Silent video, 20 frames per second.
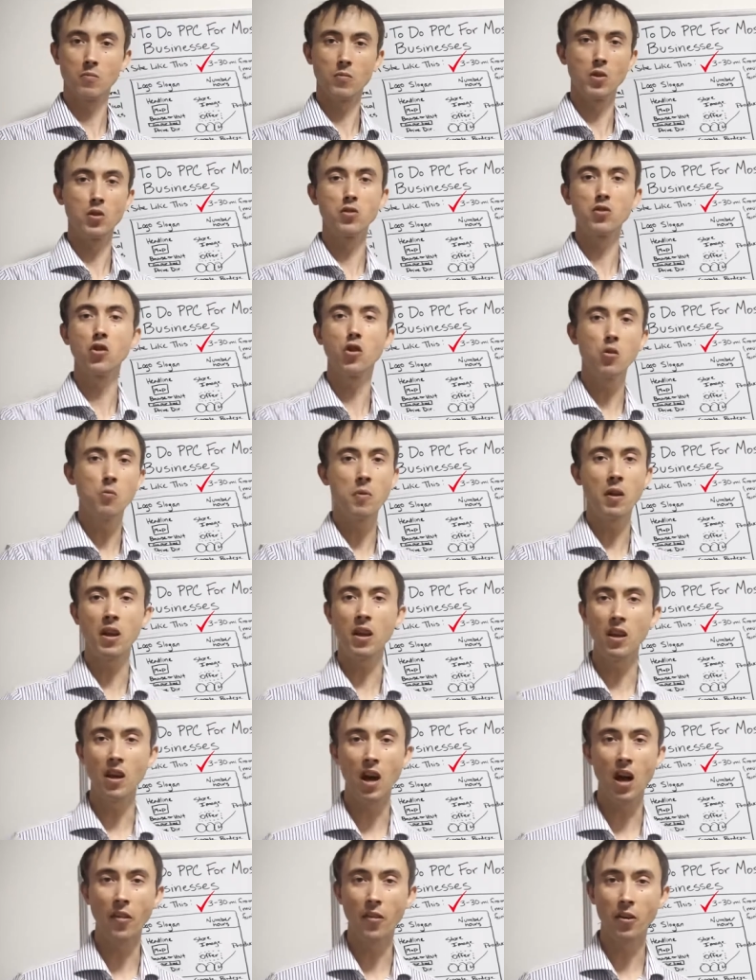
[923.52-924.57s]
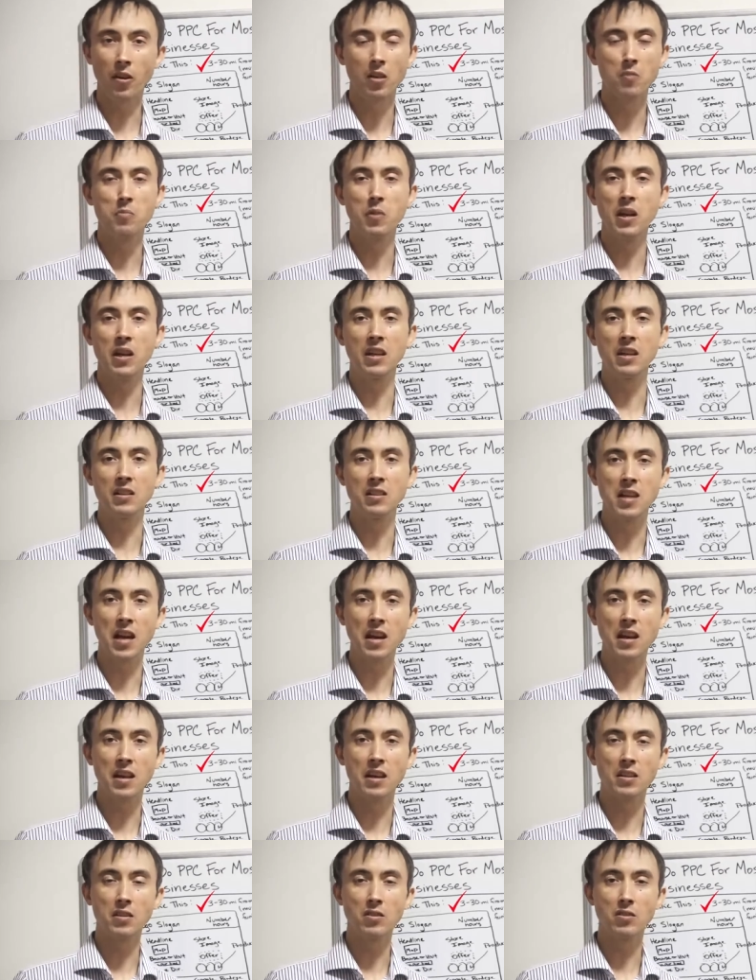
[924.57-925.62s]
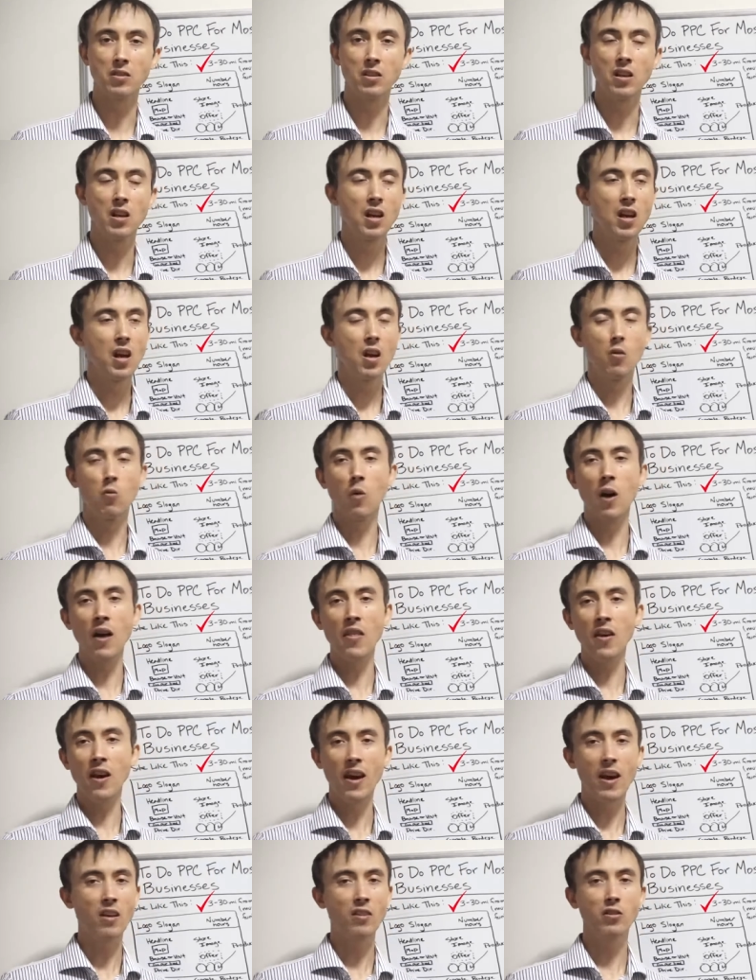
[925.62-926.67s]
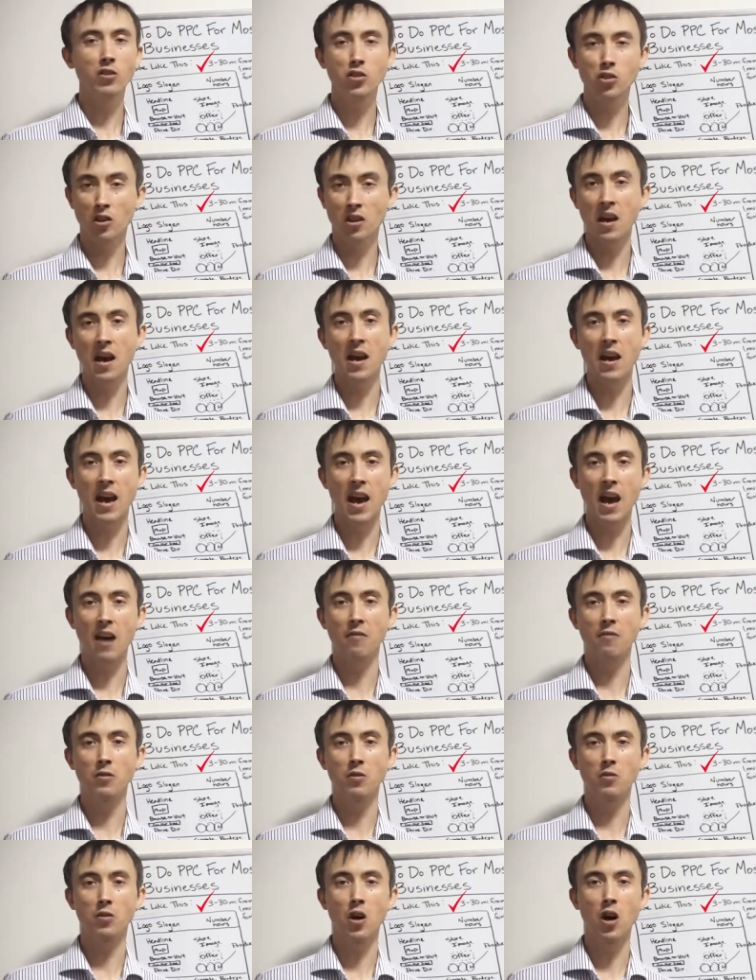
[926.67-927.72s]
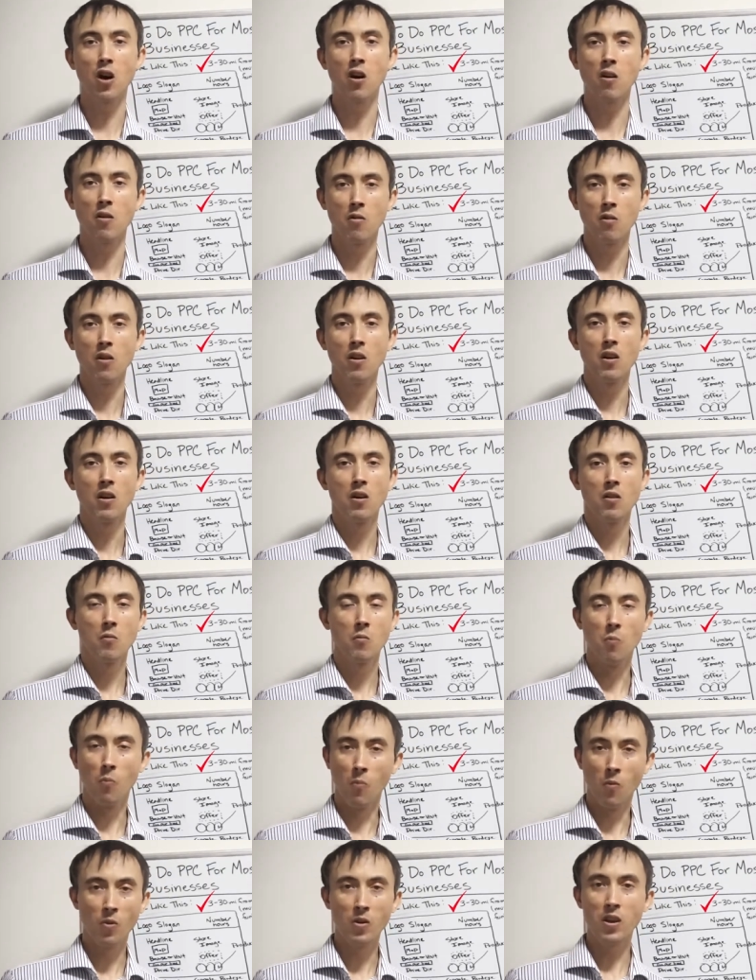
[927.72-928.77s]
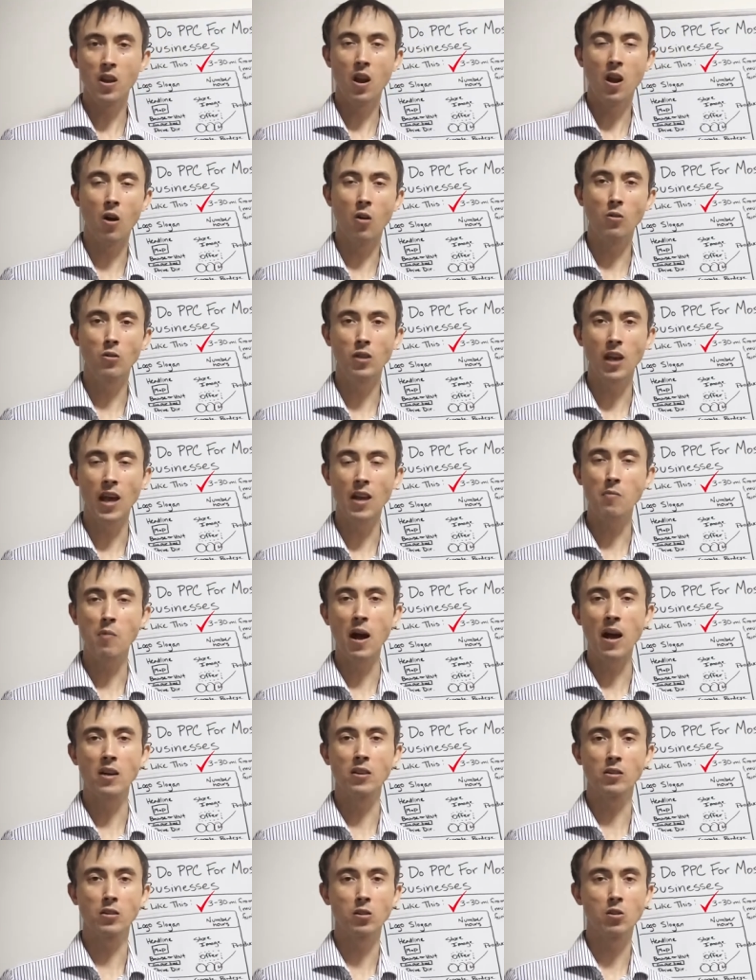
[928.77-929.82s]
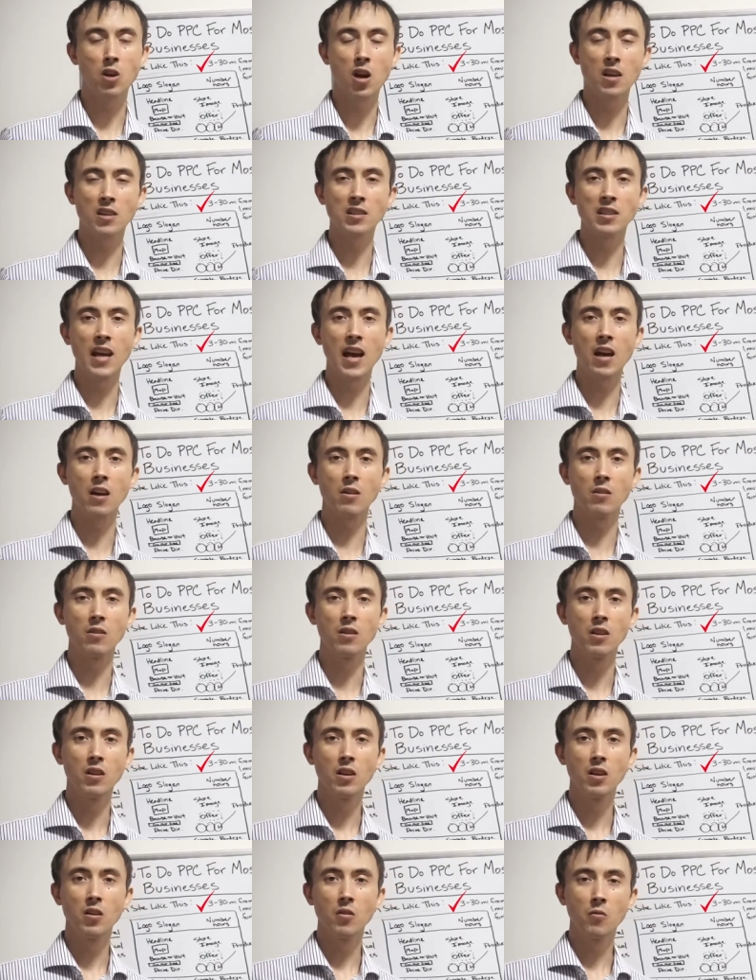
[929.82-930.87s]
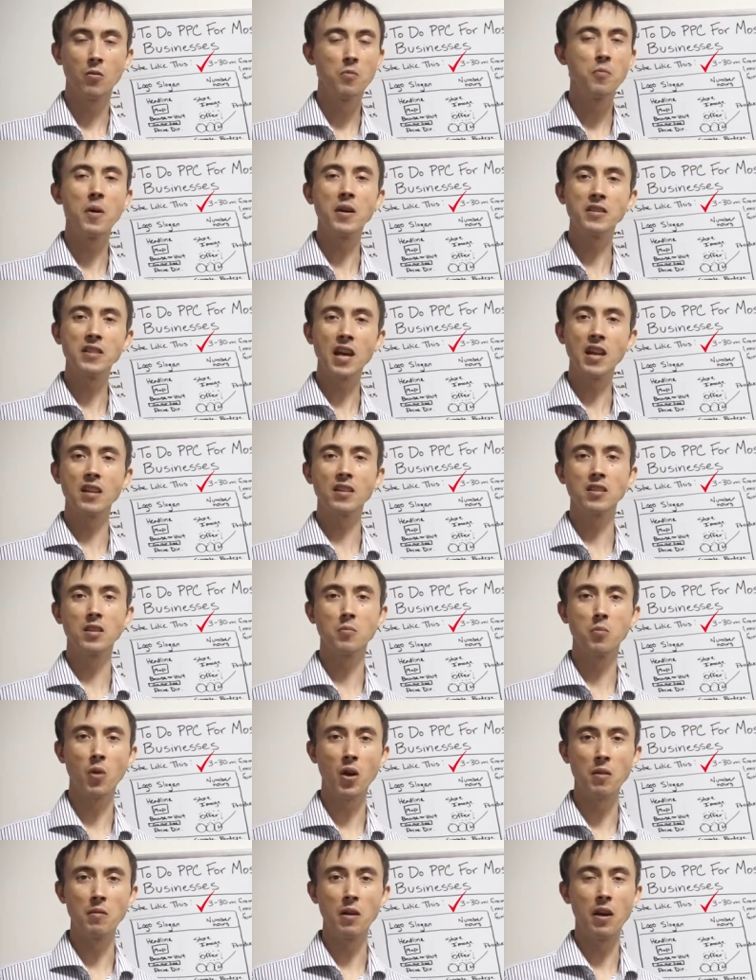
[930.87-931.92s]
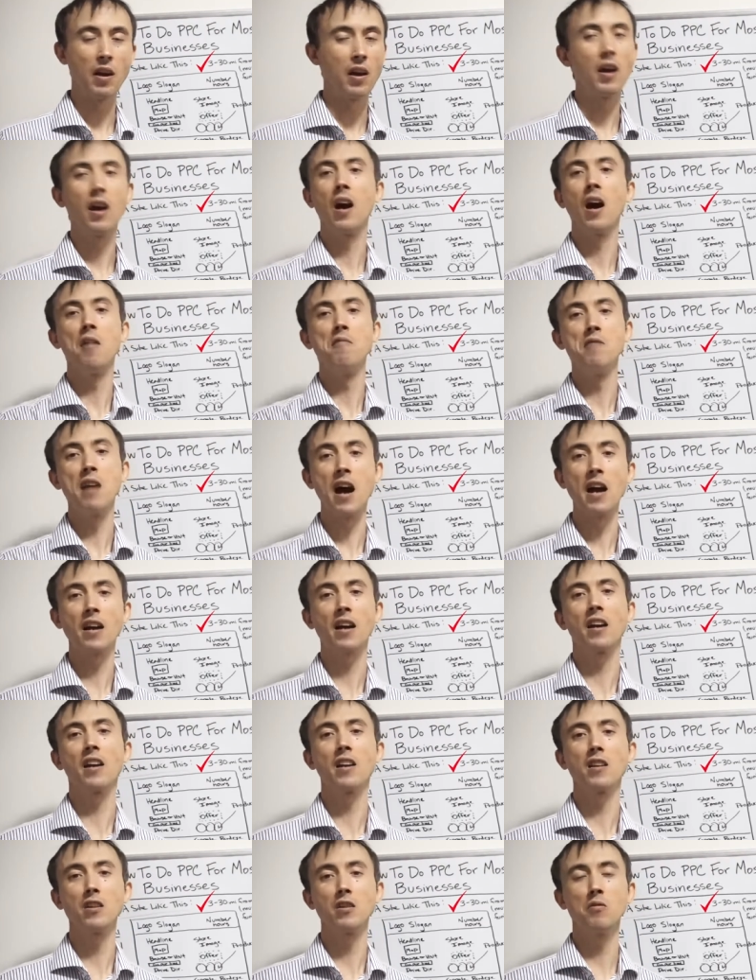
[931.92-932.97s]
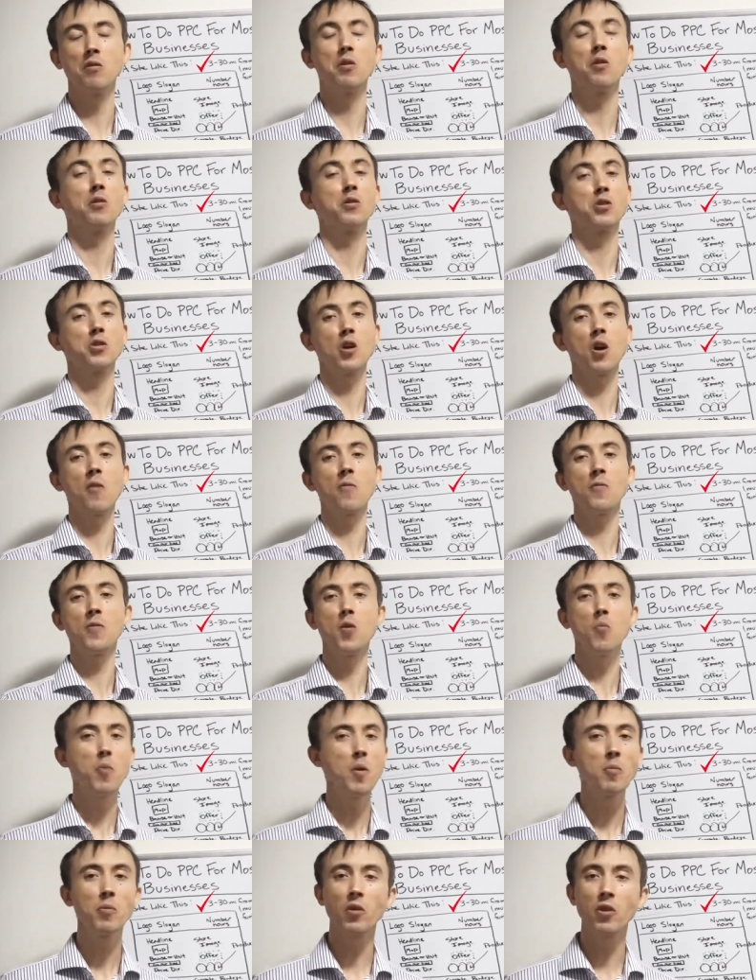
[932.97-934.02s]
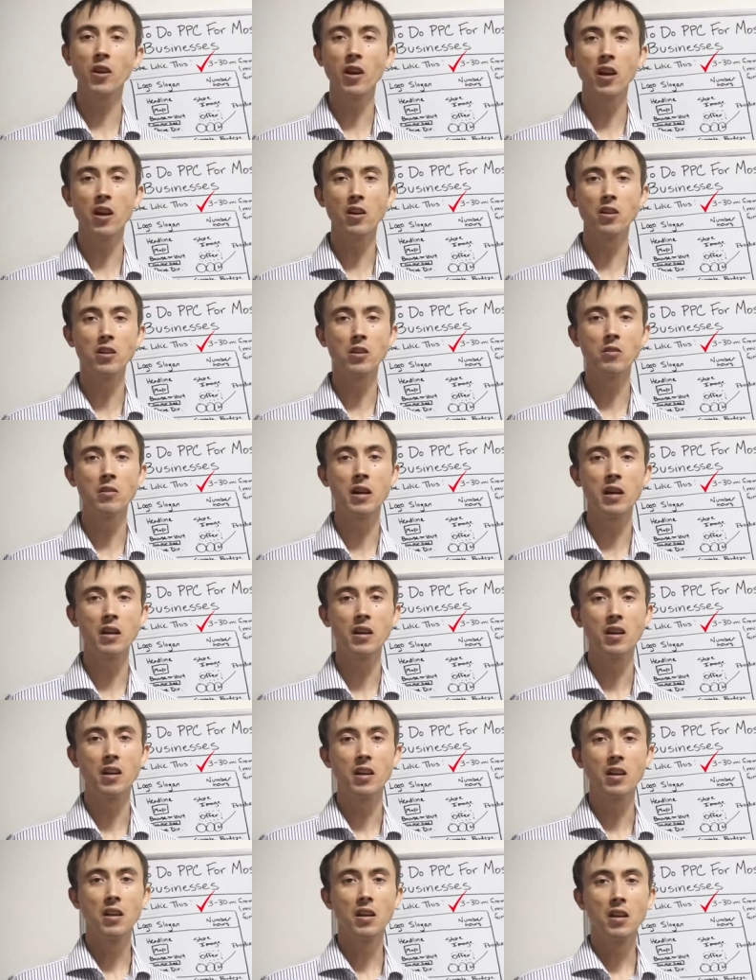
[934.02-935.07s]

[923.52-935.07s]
there's too many other competing dentists. And why the hell should I have to go, 10 miles across town for my dentist appointment? I'm not going to do it, or so few people are going to do it,